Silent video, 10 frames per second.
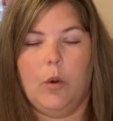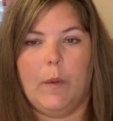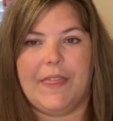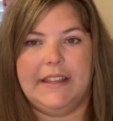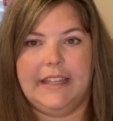
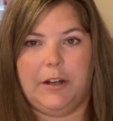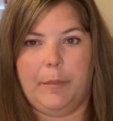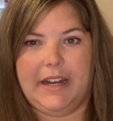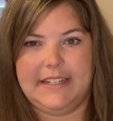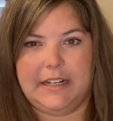with a little
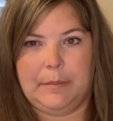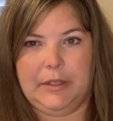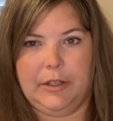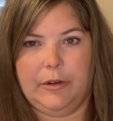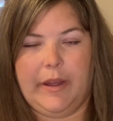bit of denim
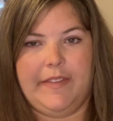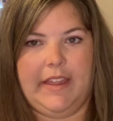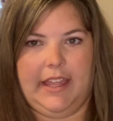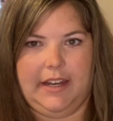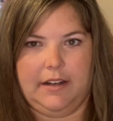blue and
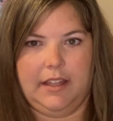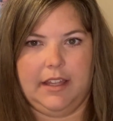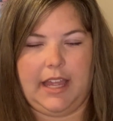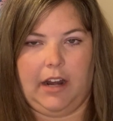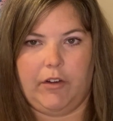then
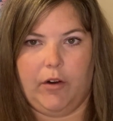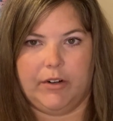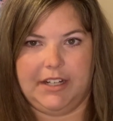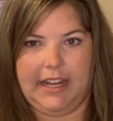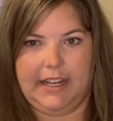kind of
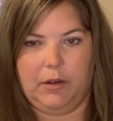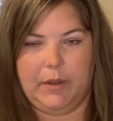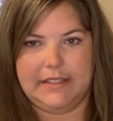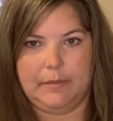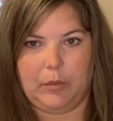over dyed it
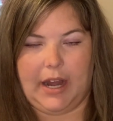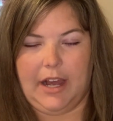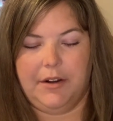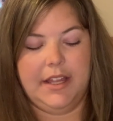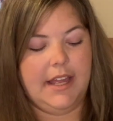with some
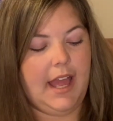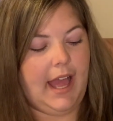brown.